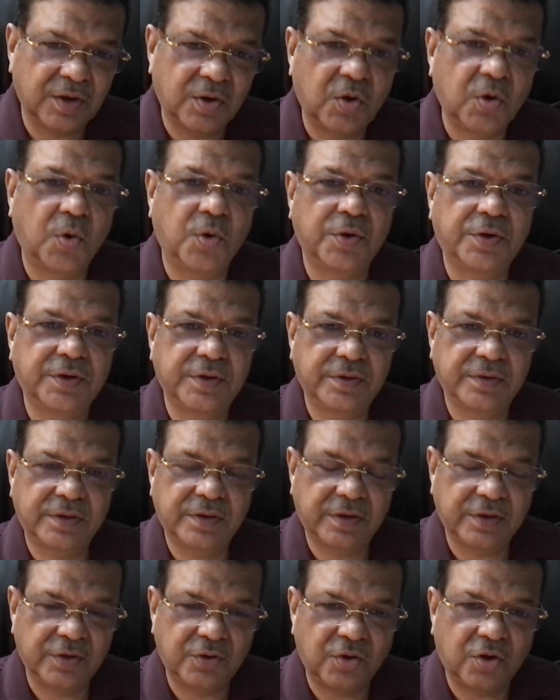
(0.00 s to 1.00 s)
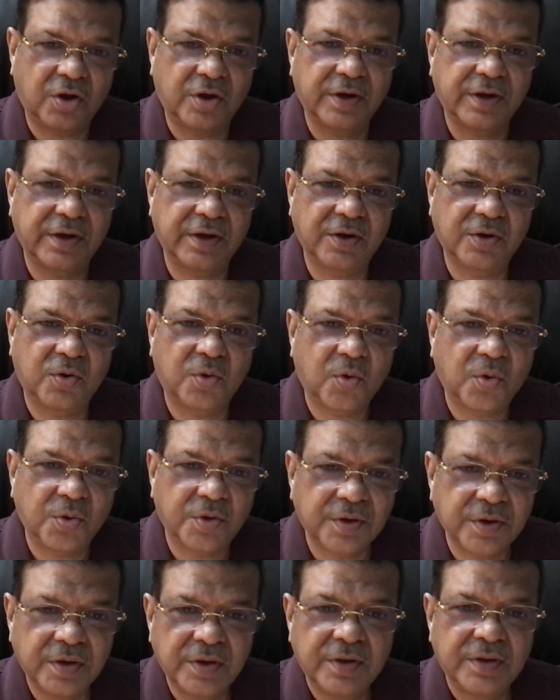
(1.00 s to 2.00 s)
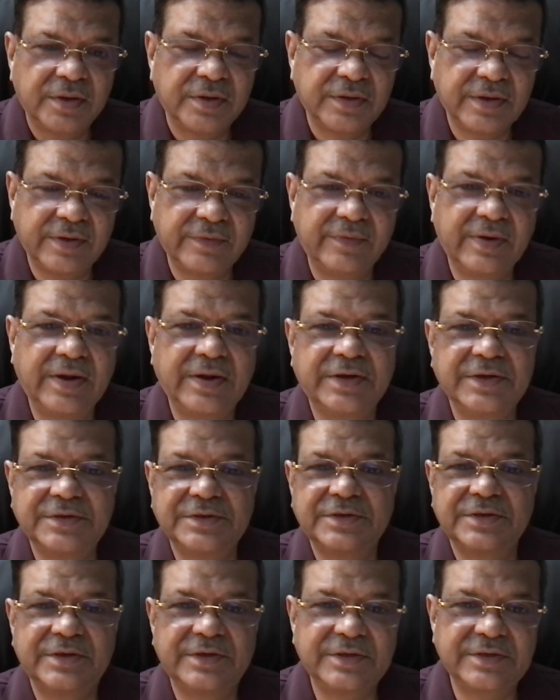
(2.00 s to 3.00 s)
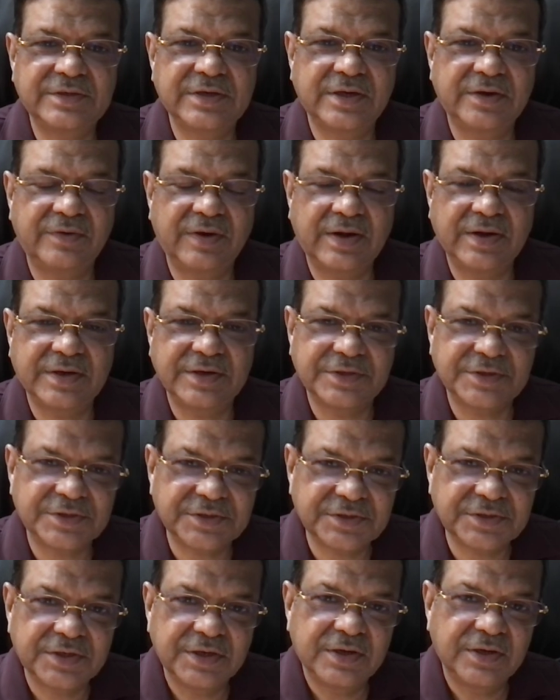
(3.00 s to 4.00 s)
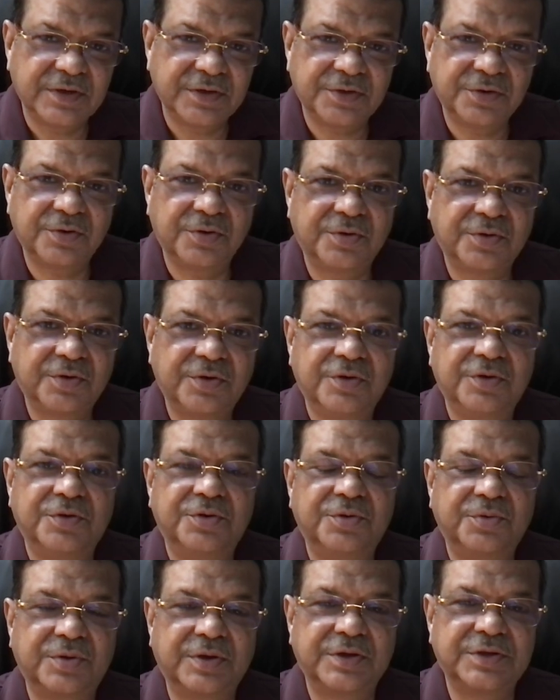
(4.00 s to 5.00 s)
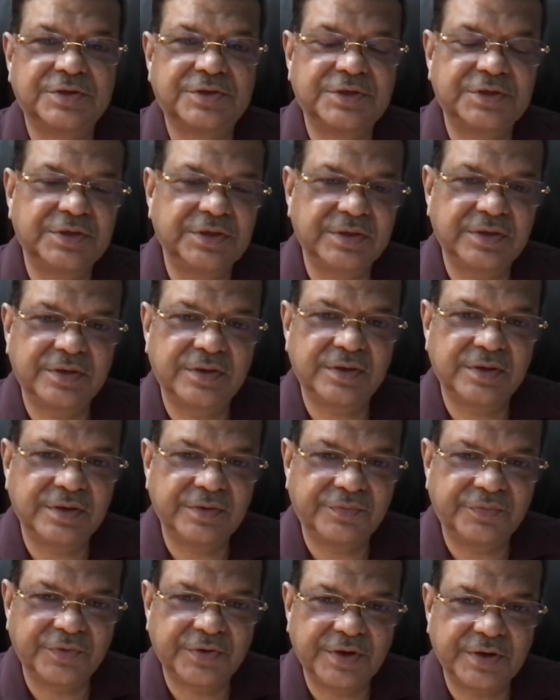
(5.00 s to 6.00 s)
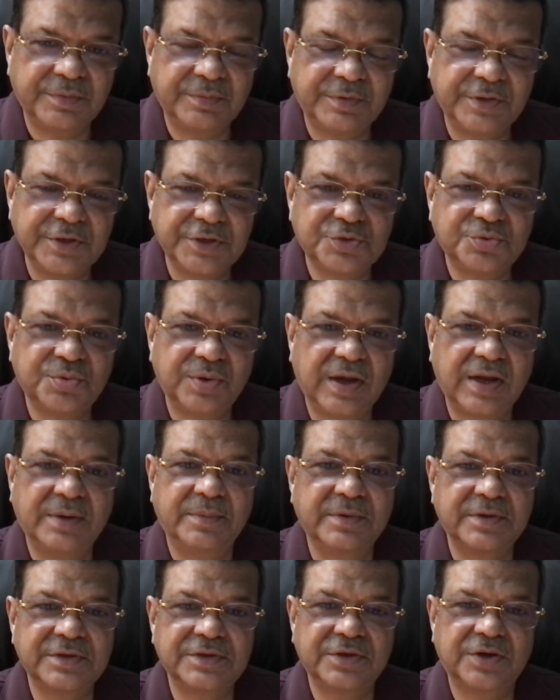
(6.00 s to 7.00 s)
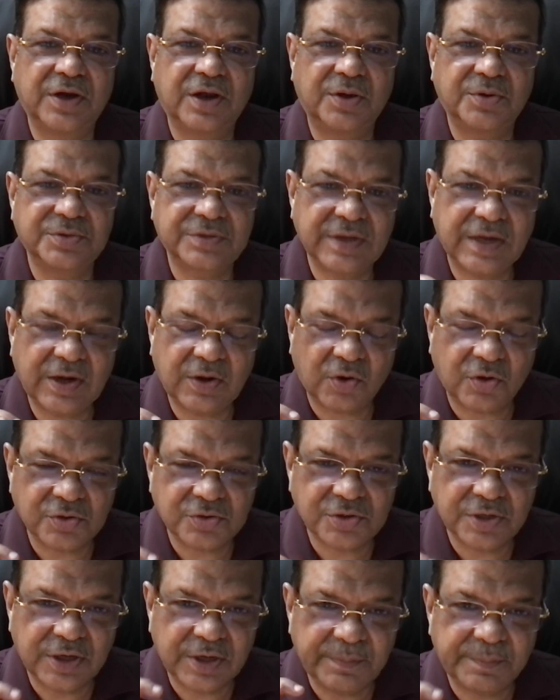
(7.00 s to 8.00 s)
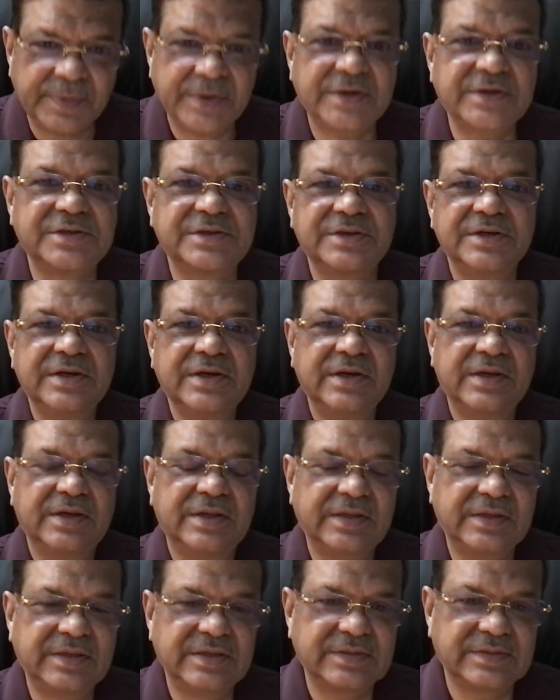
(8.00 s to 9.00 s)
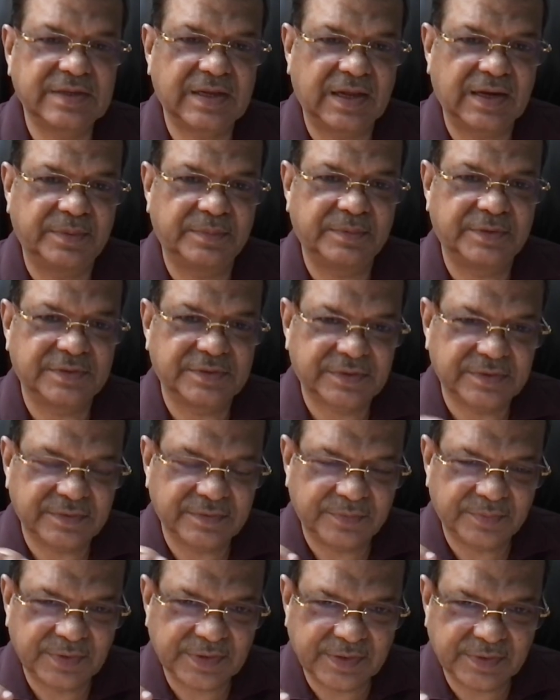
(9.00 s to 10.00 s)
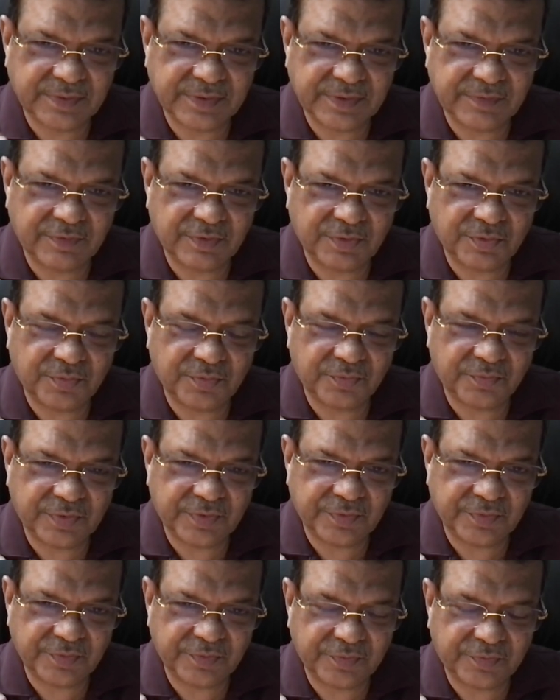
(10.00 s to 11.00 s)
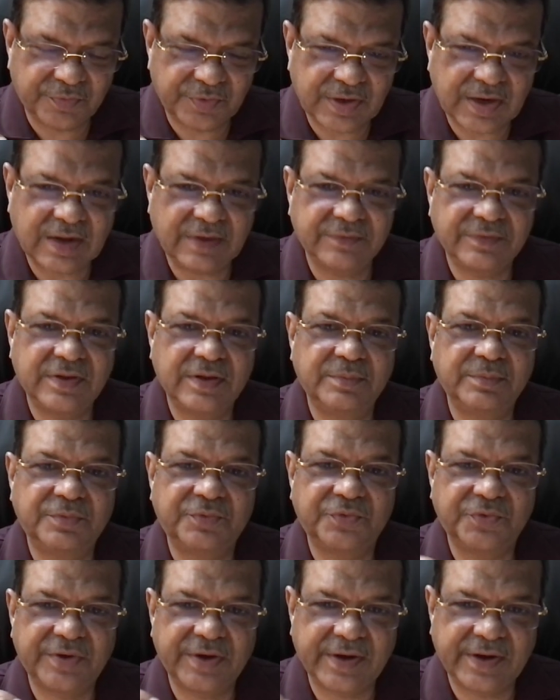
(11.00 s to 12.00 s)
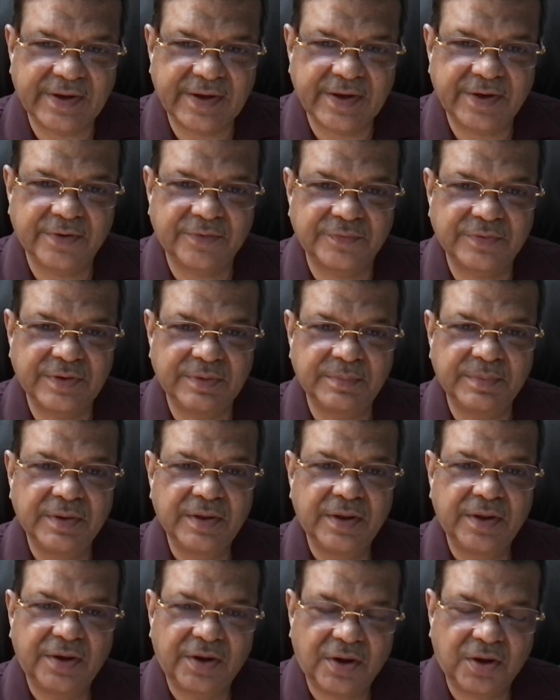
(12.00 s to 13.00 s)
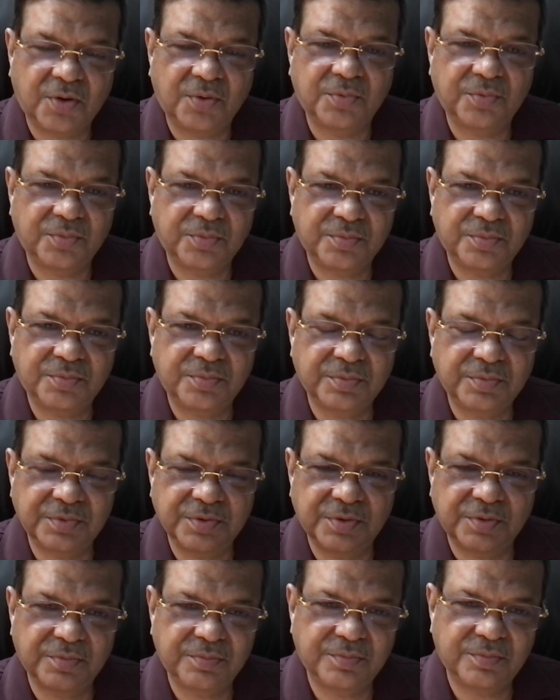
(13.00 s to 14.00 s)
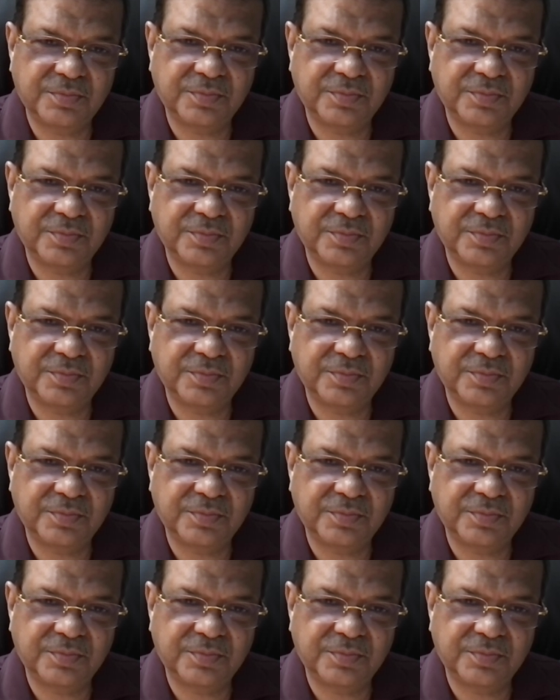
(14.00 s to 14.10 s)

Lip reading: goat, a dog and a goat, the advantages and disadvantages. You know, you can see if you keep these two animals in the house, and also depicts these animals, whether they will, if you have them, if you take care of them, how, you know,